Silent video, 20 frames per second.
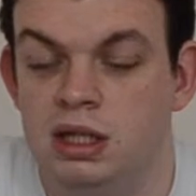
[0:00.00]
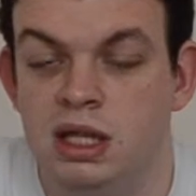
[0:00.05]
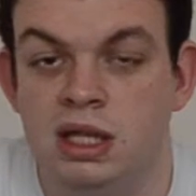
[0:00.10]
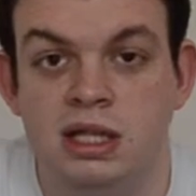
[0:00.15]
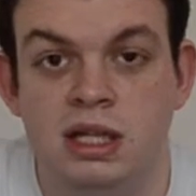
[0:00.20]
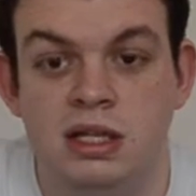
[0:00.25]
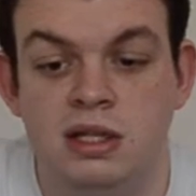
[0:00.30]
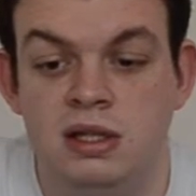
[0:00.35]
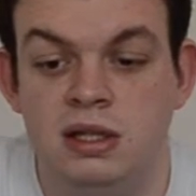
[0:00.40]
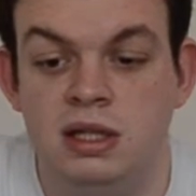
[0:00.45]

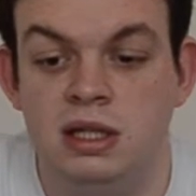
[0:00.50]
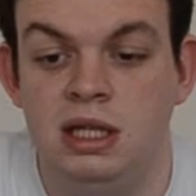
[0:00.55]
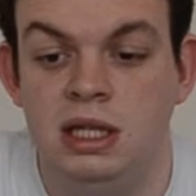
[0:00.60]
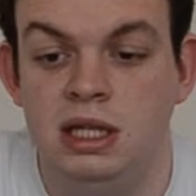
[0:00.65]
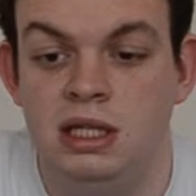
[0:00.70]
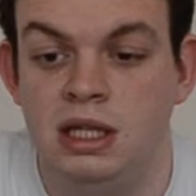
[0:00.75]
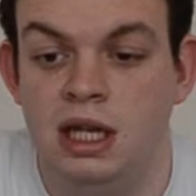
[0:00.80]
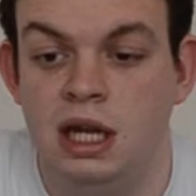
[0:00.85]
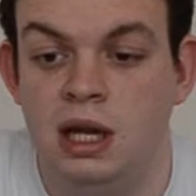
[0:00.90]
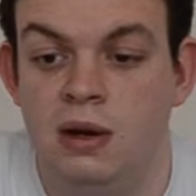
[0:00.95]
Attention to
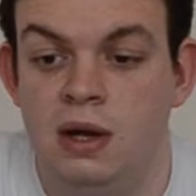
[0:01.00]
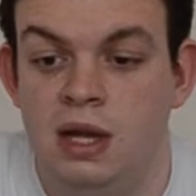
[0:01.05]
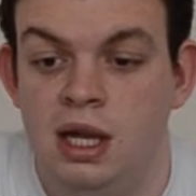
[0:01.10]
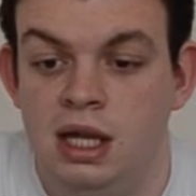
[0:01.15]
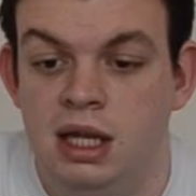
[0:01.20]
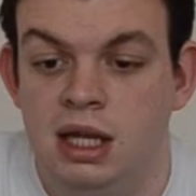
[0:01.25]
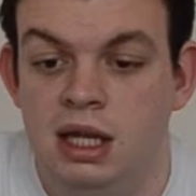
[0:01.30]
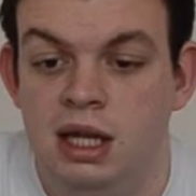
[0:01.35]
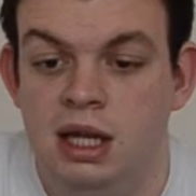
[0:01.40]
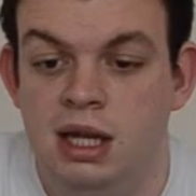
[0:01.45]
detail,
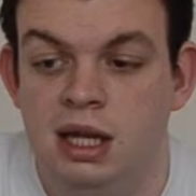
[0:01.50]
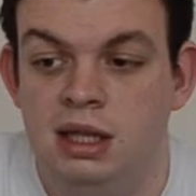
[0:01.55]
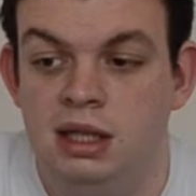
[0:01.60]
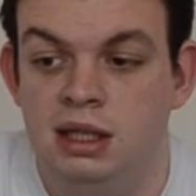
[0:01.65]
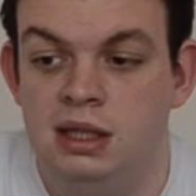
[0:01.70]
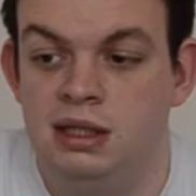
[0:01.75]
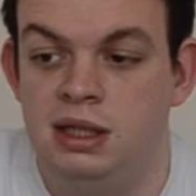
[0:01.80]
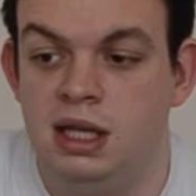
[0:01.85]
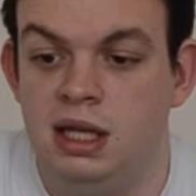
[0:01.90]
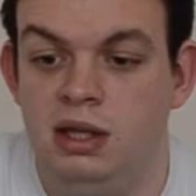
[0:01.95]

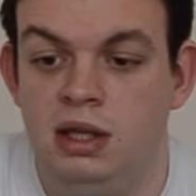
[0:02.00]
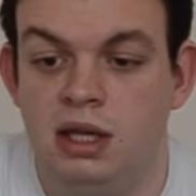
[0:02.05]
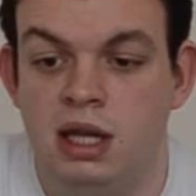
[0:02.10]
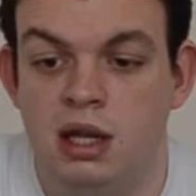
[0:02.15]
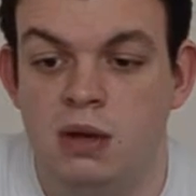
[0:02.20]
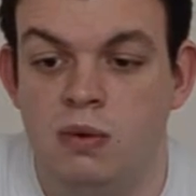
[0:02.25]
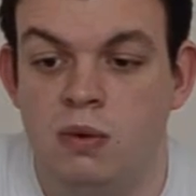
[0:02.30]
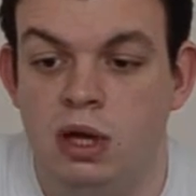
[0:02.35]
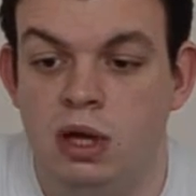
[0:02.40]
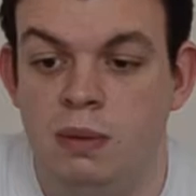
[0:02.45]
in this set you
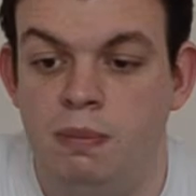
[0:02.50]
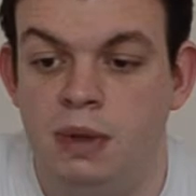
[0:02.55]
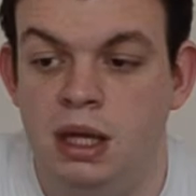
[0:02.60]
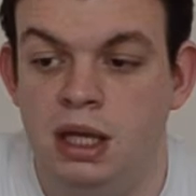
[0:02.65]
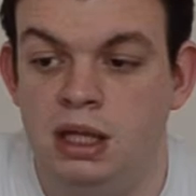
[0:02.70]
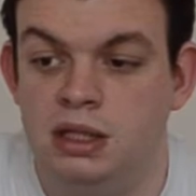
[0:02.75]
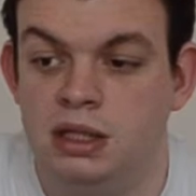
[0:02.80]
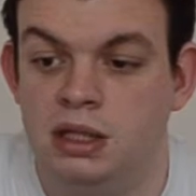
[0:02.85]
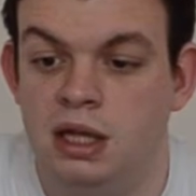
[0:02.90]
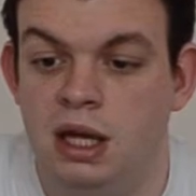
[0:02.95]
get quite a
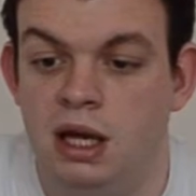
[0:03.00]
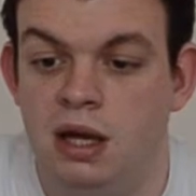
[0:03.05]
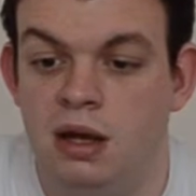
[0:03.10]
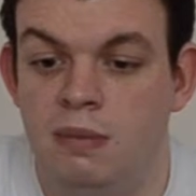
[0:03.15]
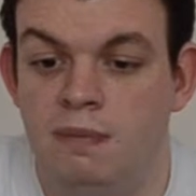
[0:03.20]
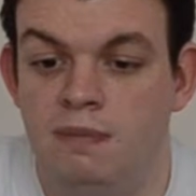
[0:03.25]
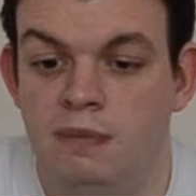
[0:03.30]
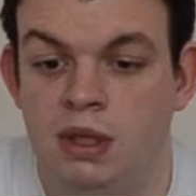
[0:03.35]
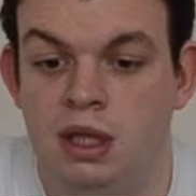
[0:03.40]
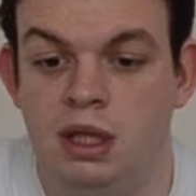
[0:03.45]
bit.
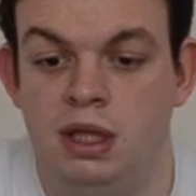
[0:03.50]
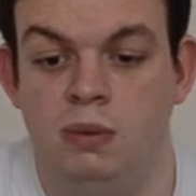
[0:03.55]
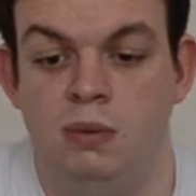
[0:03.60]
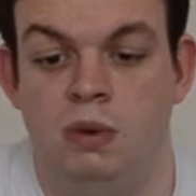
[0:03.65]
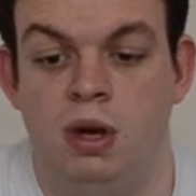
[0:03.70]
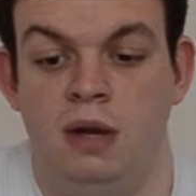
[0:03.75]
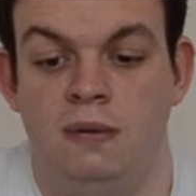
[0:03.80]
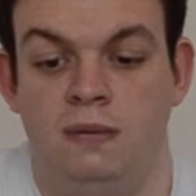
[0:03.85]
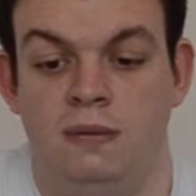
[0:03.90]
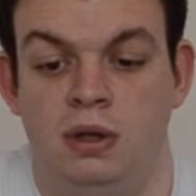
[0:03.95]

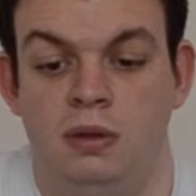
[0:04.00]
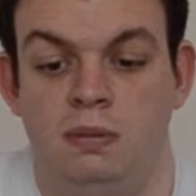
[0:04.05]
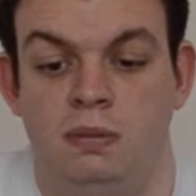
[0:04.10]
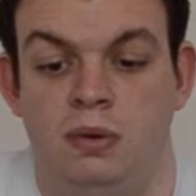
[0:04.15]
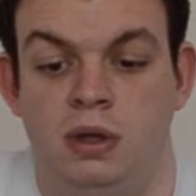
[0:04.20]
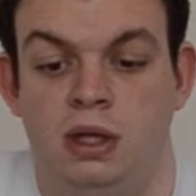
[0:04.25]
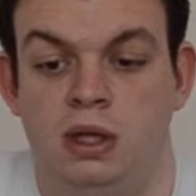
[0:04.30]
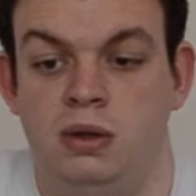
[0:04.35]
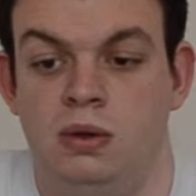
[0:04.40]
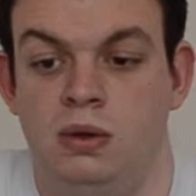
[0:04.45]
What I
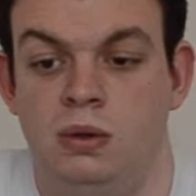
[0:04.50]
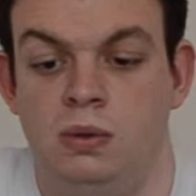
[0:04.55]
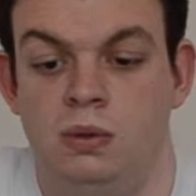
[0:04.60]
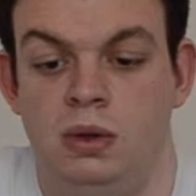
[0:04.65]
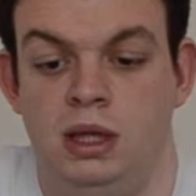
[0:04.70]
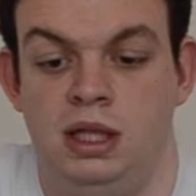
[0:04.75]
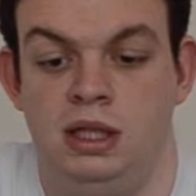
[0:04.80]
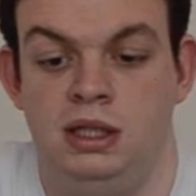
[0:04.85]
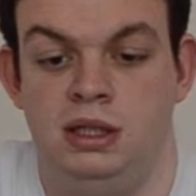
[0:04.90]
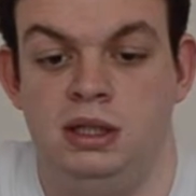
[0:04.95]
find pretty
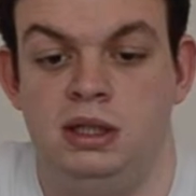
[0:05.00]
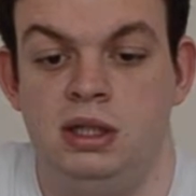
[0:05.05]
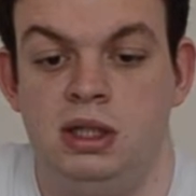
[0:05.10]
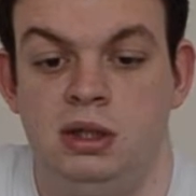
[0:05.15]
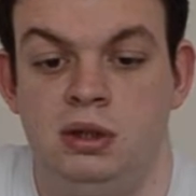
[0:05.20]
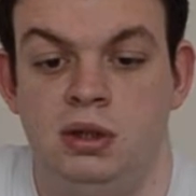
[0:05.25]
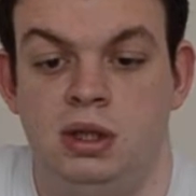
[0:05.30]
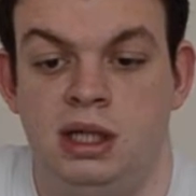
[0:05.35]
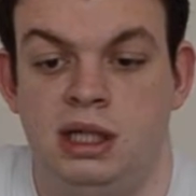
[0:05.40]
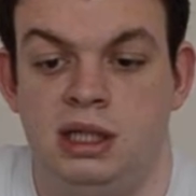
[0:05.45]
cool is
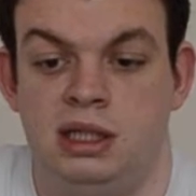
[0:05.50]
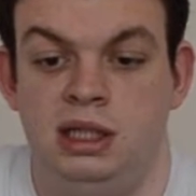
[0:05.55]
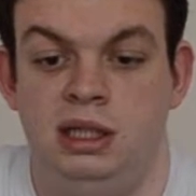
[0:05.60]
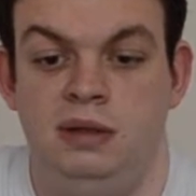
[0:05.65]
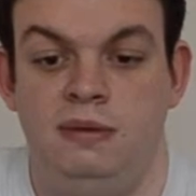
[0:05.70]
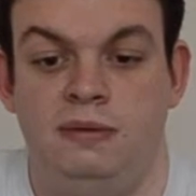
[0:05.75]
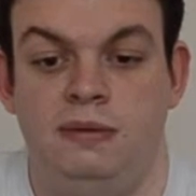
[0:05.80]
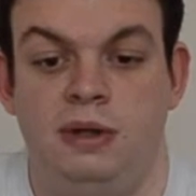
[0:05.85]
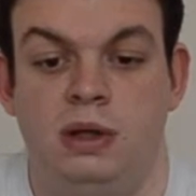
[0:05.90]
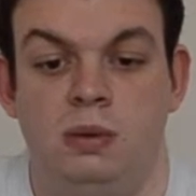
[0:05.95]
that you can
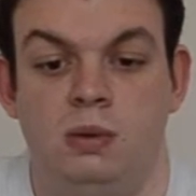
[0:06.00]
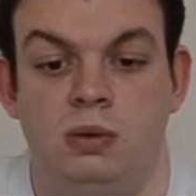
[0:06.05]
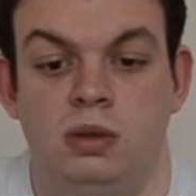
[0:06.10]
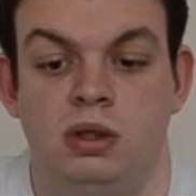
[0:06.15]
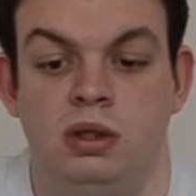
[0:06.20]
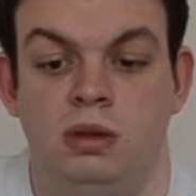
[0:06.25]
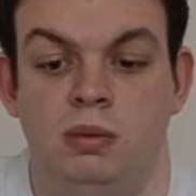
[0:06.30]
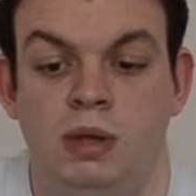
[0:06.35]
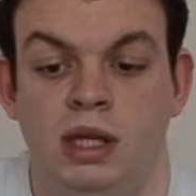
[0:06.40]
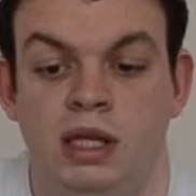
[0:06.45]
actually
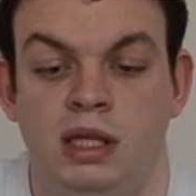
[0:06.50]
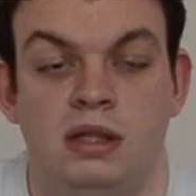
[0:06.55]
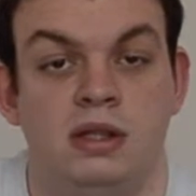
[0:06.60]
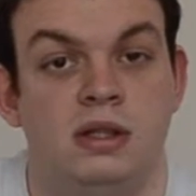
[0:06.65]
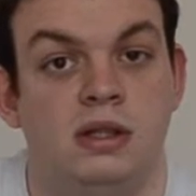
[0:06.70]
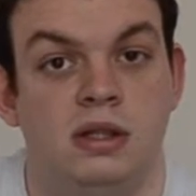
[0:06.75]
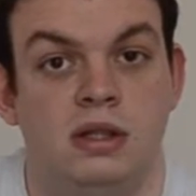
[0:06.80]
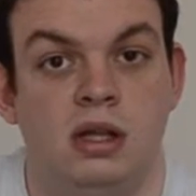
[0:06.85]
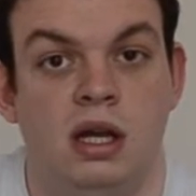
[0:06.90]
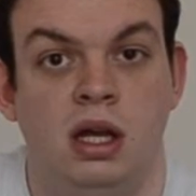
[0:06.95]
fold the
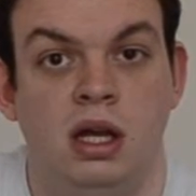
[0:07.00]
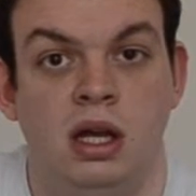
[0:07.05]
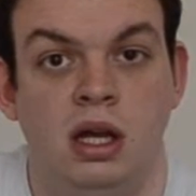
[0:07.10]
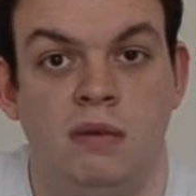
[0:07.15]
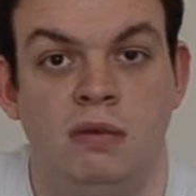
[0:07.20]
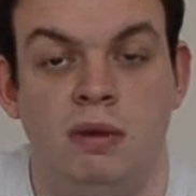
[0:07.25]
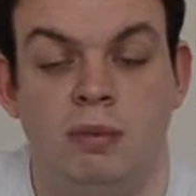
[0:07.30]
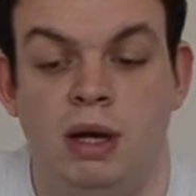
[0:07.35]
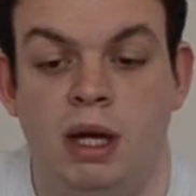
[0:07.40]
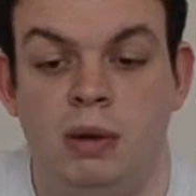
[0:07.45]
wings of the